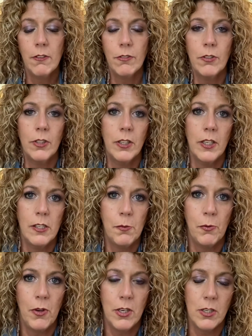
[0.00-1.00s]
for
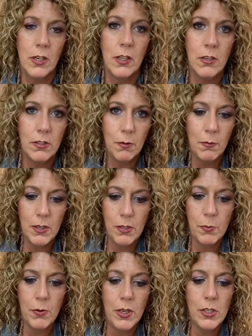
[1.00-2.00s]
inspiration, and there's some
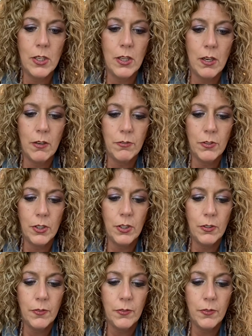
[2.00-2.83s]
inspiration there for you.